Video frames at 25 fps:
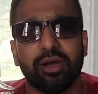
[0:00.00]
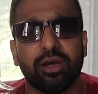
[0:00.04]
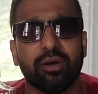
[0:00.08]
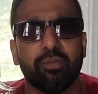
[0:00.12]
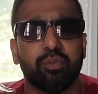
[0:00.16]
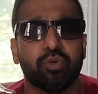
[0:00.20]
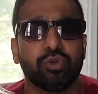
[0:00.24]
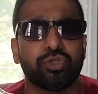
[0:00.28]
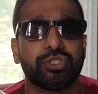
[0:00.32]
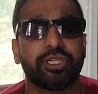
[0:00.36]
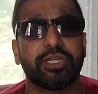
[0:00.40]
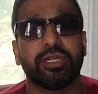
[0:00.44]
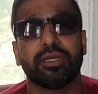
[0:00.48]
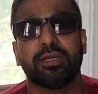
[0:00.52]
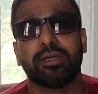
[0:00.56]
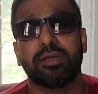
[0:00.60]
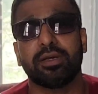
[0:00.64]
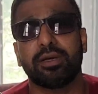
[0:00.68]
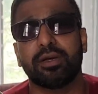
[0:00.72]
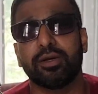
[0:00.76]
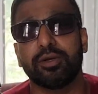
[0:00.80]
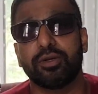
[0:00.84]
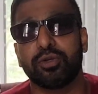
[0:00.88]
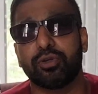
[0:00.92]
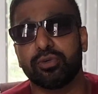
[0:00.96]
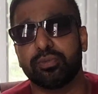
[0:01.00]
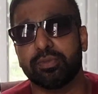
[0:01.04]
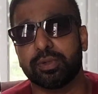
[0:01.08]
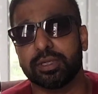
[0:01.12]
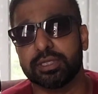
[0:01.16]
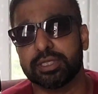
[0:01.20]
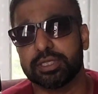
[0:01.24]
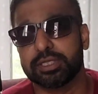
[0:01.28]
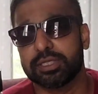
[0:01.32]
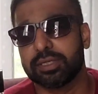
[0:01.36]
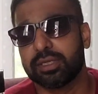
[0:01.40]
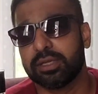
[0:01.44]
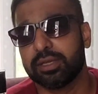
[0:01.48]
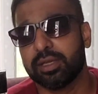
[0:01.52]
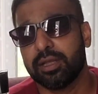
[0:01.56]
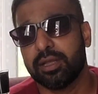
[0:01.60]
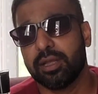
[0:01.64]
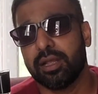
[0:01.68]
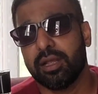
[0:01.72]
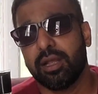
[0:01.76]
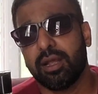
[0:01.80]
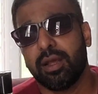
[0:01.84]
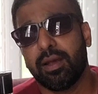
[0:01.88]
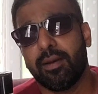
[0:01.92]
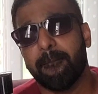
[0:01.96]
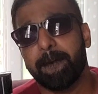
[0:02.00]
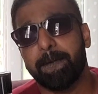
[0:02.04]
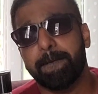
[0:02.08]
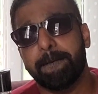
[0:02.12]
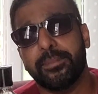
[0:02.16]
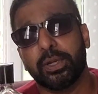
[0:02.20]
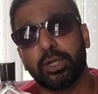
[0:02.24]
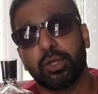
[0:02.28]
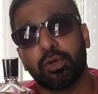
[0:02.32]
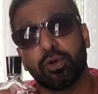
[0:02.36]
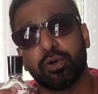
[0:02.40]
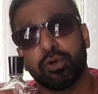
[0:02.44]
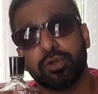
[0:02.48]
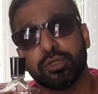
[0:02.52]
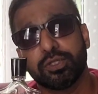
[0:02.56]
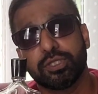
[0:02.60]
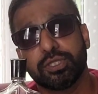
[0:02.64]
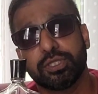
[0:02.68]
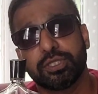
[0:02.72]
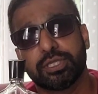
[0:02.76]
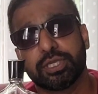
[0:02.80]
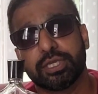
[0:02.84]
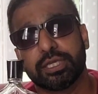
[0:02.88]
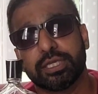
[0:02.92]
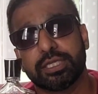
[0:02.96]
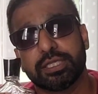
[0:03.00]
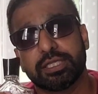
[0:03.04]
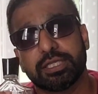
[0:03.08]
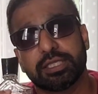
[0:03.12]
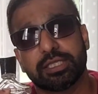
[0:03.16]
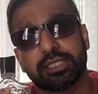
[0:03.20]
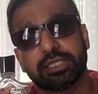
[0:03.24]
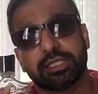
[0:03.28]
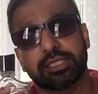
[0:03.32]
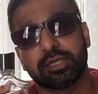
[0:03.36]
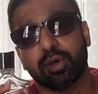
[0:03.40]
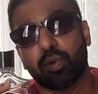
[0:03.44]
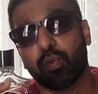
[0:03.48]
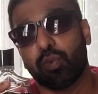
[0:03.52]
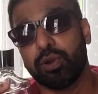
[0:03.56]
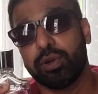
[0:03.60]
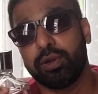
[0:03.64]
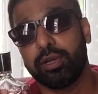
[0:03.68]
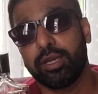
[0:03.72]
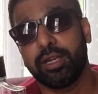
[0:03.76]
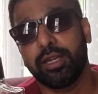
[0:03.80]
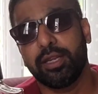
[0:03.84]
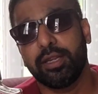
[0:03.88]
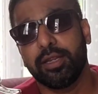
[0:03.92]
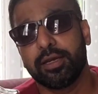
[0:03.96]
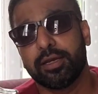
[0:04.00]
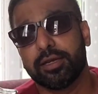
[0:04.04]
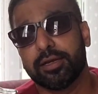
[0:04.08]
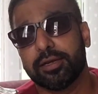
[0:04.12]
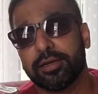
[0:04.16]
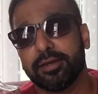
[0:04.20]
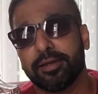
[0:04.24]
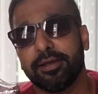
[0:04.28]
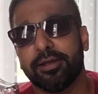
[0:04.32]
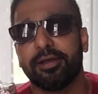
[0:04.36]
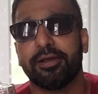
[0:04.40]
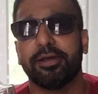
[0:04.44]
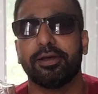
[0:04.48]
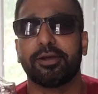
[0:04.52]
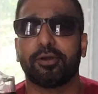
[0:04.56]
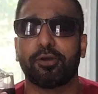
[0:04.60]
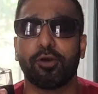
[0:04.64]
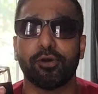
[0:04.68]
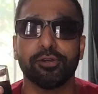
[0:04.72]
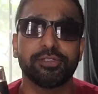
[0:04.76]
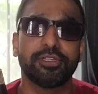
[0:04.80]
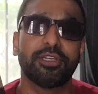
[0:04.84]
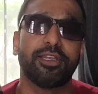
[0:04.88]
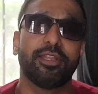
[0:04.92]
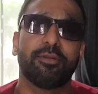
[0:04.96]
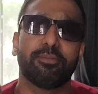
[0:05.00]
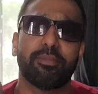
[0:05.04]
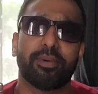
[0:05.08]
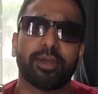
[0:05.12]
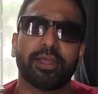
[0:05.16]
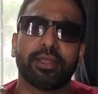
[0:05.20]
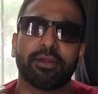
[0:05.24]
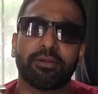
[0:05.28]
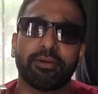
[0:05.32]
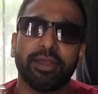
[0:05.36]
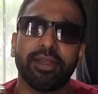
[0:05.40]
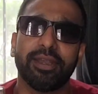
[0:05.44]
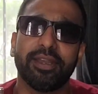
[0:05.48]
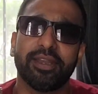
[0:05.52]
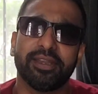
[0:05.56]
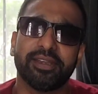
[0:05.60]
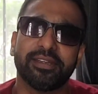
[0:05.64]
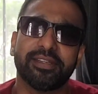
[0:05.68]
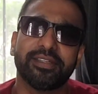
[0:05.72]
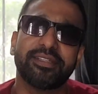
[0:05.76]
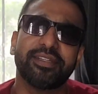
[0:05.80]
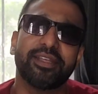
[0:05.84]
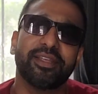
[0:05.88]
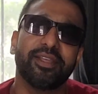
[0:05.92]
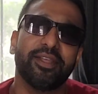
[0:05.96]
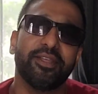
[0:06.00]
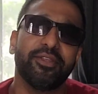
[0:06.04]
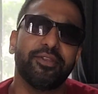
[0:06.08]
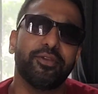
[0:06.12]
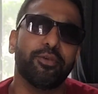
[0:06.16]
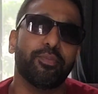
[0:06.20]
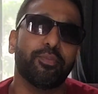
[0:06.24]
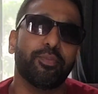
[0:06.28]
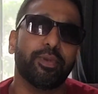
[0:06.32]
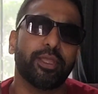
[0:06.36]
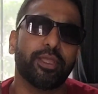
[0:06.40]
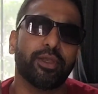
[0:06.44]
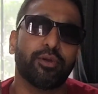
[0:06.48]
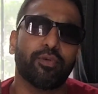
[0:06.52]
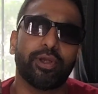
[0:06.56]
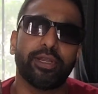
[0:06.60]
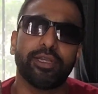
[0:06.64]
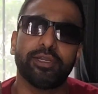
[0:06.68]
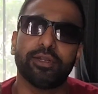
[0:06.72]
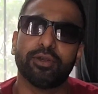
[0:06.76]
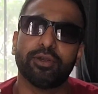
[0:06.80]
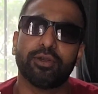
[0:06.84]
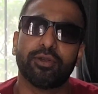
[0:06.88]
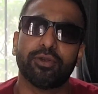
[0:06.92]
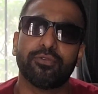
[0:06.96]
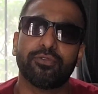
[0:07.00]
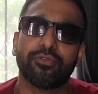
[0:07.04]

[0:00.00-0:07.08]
pushing too much, because it's a very costly buy, right? You pay quite a lot